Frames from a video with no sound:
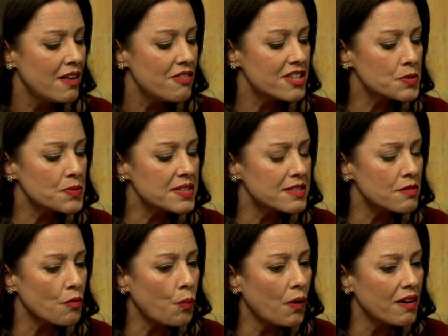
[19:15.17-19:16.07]
this was
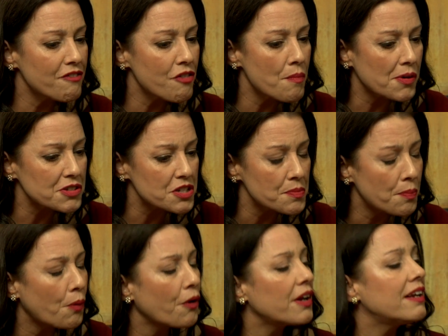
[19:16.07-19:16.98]
one of the most
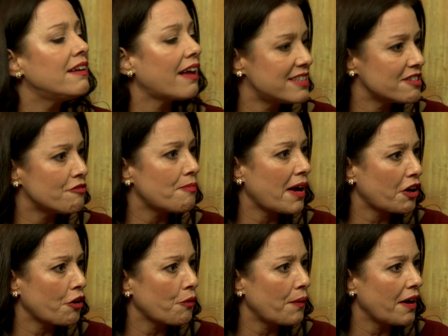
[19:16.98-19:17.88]
important nights of my
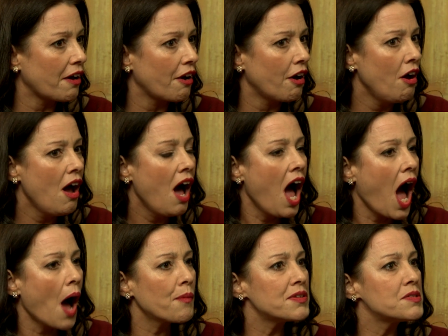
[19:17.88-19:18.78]
career.
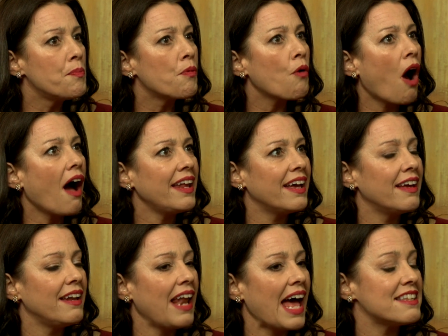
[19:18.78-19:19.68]
I was brought
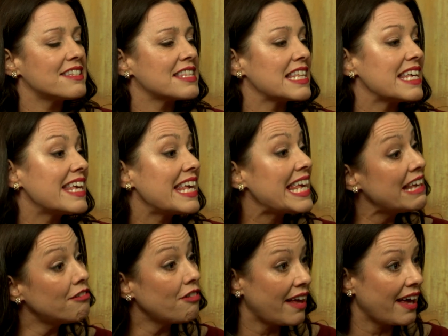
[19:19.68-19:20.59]
in as the
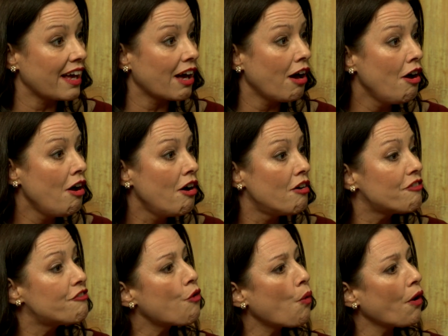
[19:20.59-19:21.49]
healing
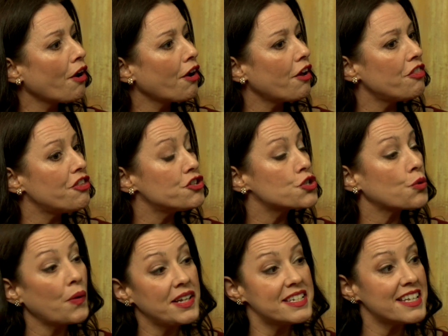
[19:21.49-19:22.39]
for the
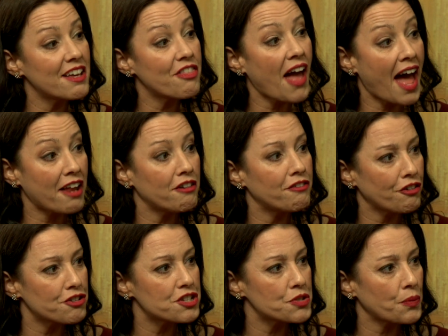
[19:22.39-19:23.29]
20th
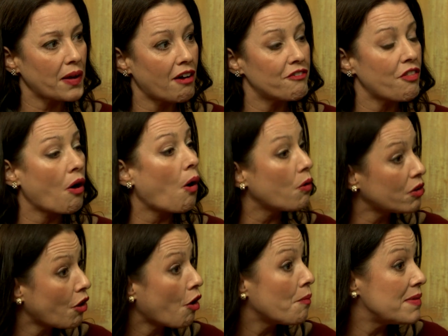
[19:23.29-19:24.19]
anniversary of the
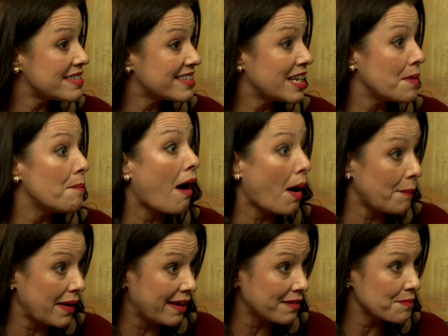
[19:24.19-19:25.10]
Oklahoma City
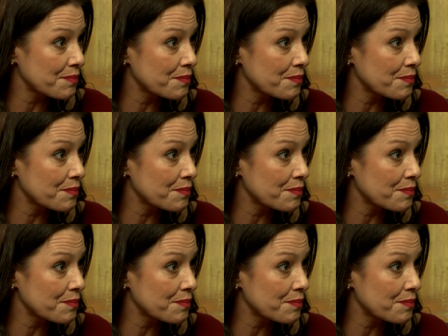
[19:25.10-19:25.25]
bombing.